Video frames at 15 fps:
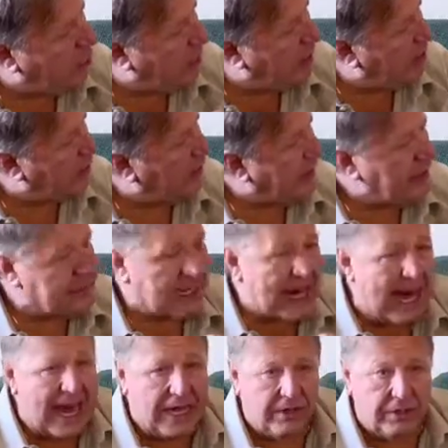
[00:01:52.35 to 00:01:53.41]
one of the things that
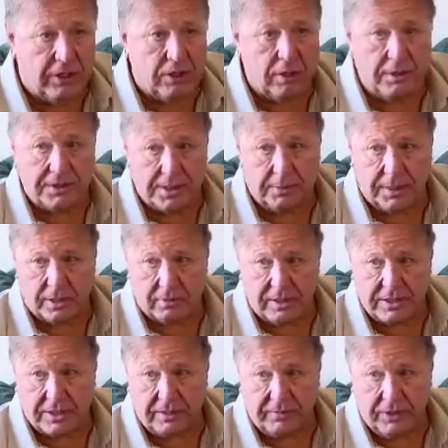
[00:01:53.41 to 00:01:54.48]
I do, and some of the
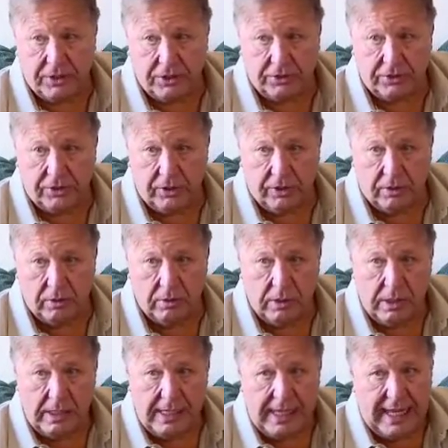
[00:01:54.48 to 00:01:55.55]
rest of you do too,
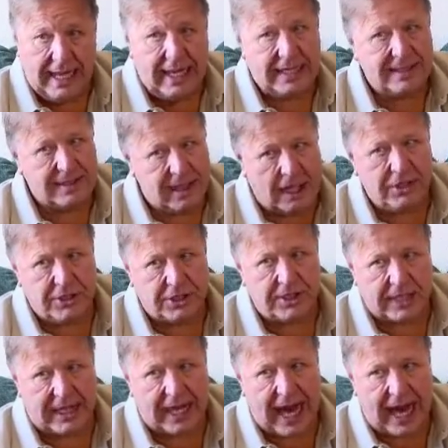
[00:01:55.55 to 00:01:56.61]
it's not
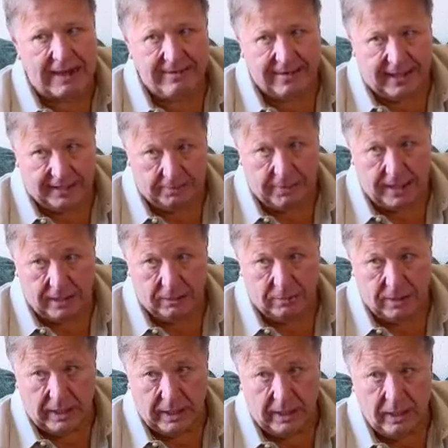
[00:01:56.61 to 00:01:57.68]
just a guy thing, by the
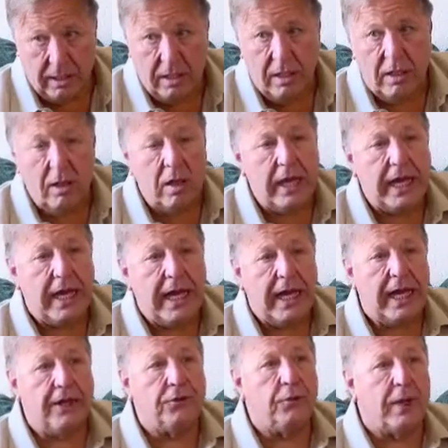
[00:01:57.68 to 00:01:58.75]
way,
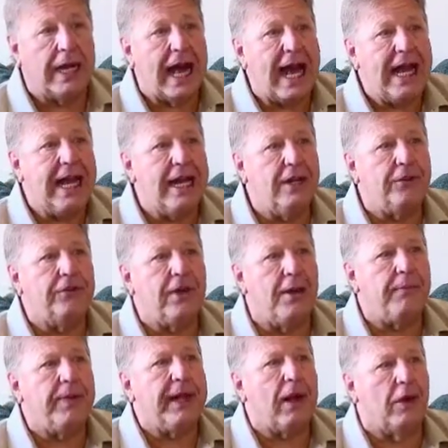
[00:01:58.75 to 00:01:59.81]
is when I hear
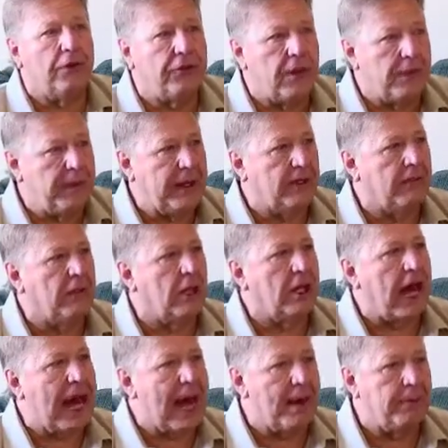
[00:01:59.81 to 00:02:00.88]
something or something is going
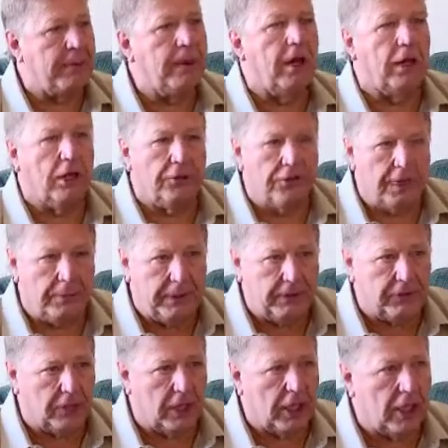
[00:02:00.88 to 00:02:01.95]
to happen or something
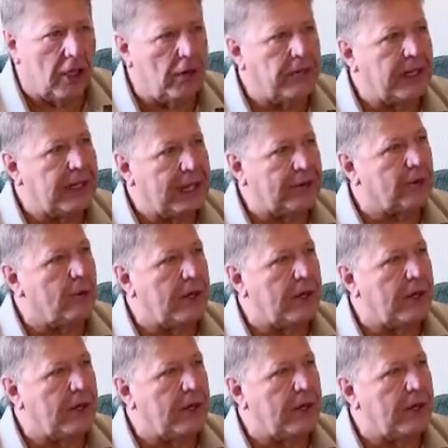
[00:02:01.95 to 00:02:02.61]
is going to go, the next